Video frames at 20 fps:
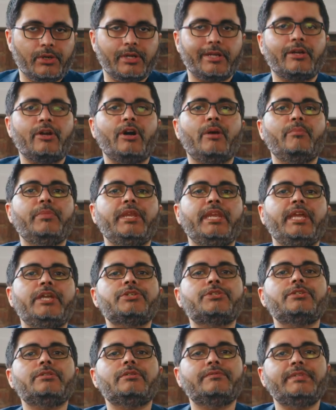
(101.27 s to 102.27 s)
or a
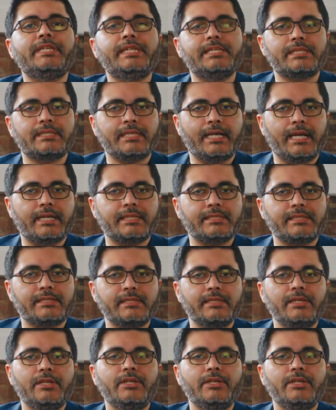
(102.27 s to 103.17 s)
combination of these stacks